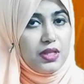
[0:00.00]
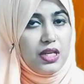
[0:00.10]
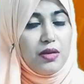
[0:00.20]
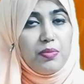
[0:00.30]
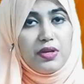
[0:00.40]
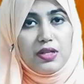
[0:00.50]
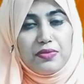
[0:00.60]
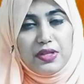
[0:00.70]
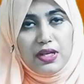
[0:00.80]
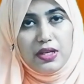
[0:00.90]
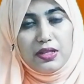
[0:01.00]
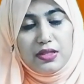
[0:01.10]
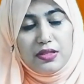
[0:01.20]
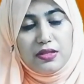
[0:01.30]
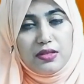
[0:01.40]
Imperative
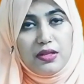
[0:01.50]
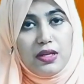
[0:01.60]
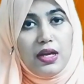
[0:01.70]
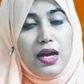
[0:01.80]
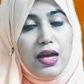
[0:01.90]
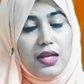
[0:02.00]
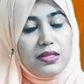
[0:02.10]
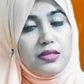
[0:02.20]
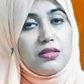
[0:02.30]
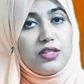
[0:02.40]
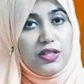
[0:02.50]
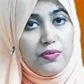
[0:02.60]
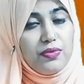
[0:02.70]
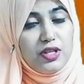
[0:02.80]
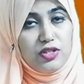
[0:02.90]
sentence has
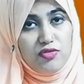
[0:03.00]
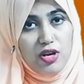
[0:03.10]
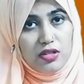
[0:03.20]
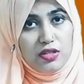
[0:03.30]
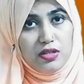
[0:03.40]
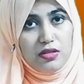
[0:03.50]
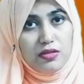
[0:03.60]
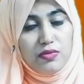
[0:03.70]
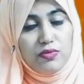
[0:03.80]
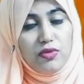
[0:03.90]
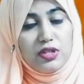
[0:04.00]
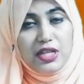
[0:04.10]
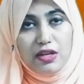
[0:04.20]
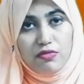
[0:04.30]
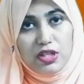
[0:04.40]
different structure for
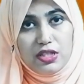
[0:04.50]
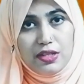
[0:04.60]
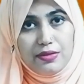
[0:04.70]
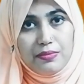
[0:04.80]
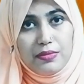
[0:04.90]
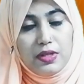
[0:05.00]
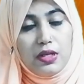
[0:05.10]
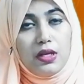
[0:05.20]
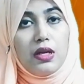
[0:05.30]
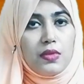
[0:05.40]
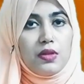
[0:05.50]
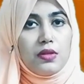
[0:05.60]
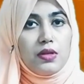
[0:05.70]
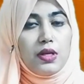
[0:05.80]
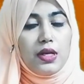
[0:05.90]
tag question.
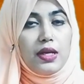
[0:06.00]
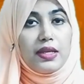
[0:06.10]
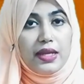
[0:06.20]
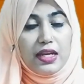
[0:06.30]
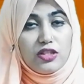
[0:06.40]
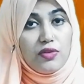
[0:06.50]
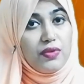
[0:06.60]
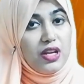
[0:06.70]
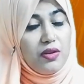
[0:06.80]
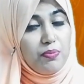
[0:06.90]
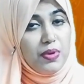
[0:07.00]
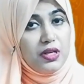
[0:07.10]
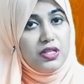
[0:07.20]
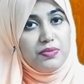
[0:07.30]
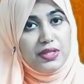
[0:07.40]
In case of
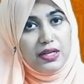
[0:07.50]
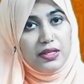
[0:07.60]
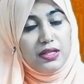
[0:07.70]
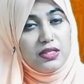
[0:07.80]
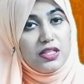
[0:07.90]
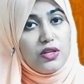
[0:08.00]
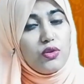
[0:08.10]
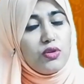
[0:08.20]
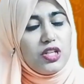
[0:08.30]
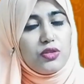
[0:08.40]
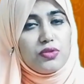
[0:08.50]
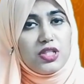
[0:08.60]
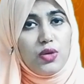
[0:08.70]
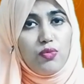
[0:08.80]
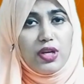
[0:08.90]
imperative sentence, you don't need to
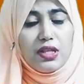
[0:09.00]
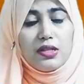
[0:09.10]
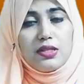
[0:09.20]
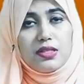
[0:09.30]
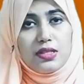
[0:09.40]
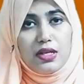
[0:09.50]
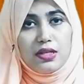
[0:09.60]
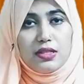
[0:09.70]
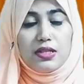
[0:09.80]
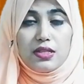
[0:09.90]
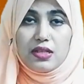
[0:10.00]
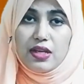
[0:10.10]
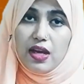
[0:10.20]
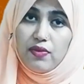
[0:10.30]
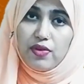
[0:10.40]
see whether the sentence is in
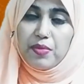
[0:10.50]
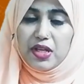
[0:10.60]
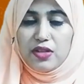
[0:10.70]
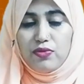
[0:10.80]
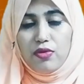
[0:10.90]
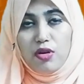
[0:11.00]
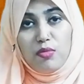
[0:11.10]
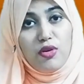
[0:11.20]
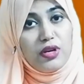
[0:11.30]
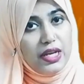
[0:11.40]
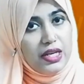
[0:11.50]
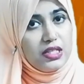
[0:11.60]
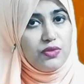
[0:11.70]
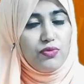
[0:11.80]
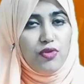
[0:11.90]
affirmative form or
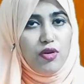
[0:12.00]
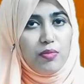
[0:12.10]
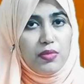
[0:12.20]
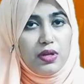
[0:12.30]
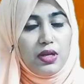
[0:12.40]
negative form.